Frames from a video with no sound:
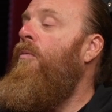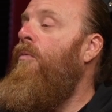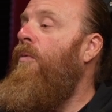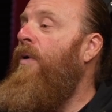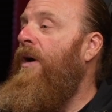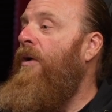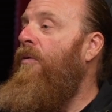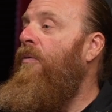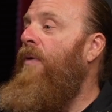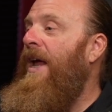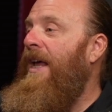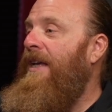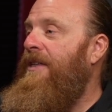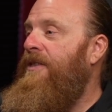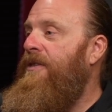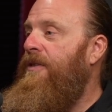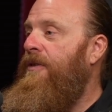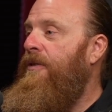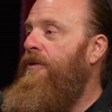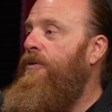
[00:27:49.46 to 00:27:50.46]

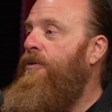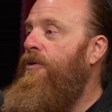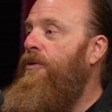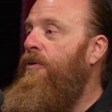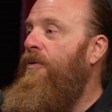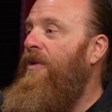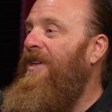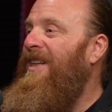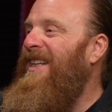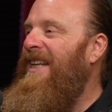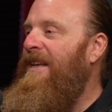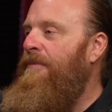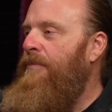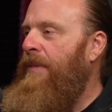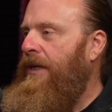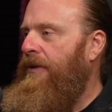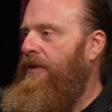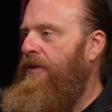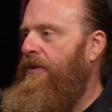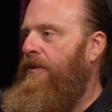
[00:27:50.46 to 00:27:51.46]
regress, to
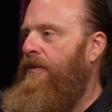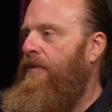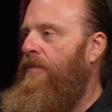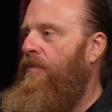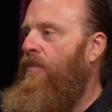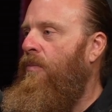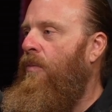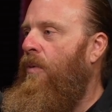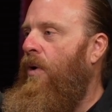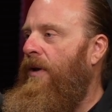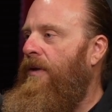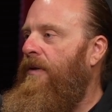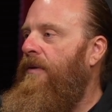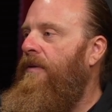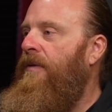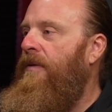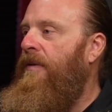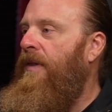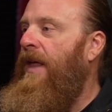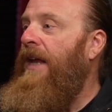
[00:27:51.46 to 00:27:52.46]
limit what
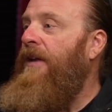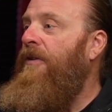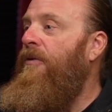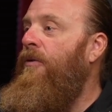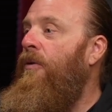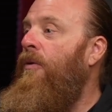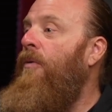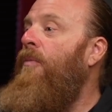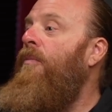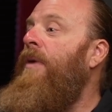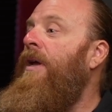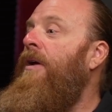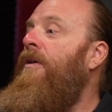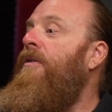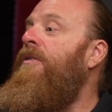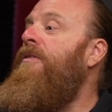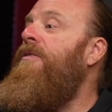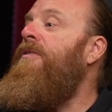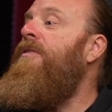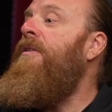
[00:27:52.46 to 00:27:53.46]
they do
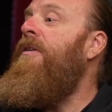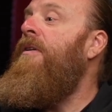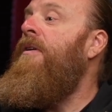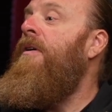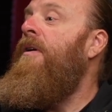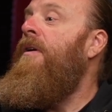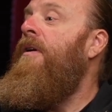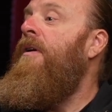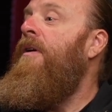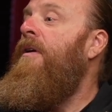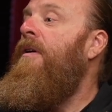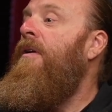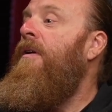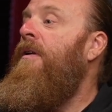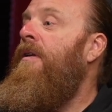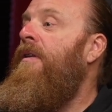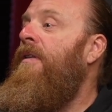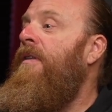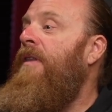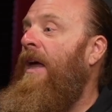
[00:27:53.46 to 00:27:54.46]
because
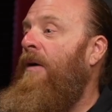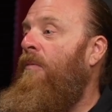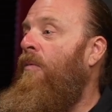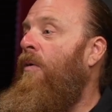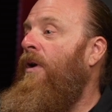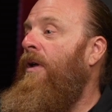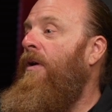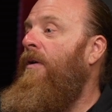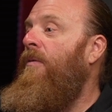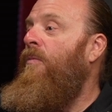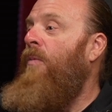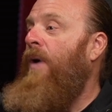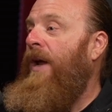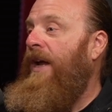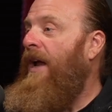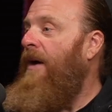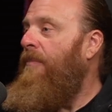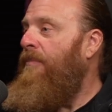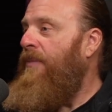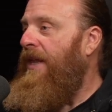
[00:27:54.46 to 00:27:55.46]
they want to
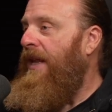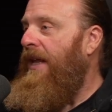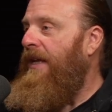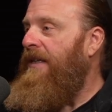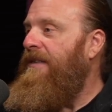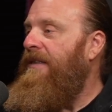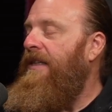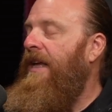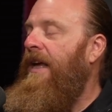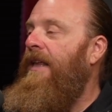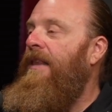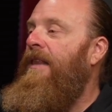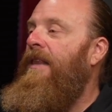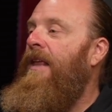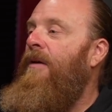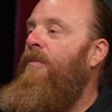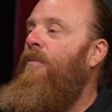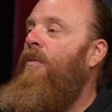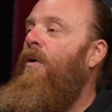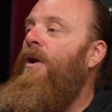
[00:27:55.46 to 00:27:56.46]
wake up the next day.
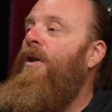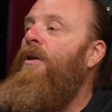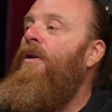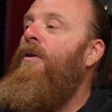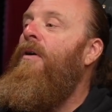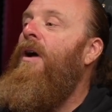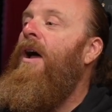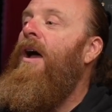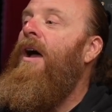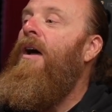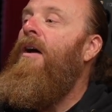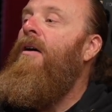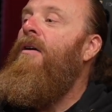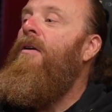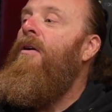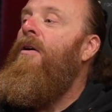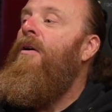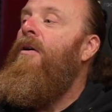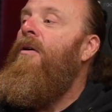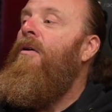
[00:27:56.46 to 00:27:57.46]
They want to
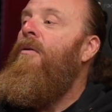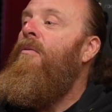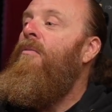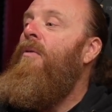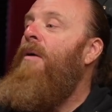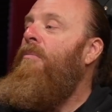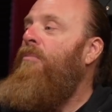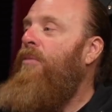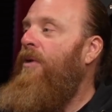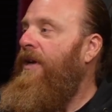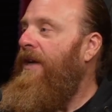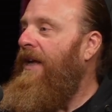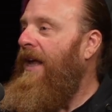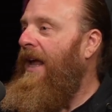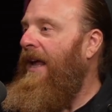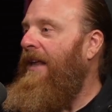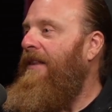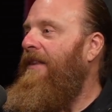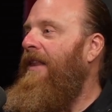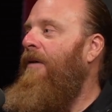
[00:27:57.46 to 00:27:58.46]

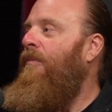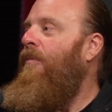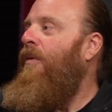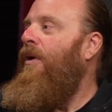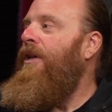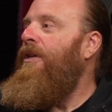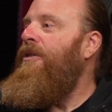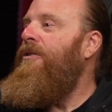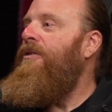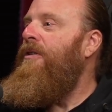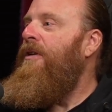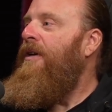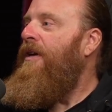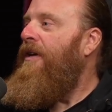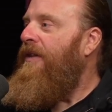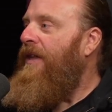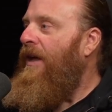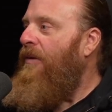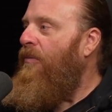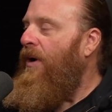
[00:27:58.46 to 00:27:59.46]
replicate. They want
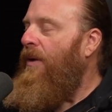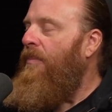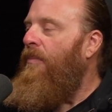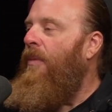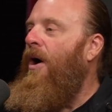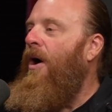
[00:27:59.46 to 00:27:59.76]
to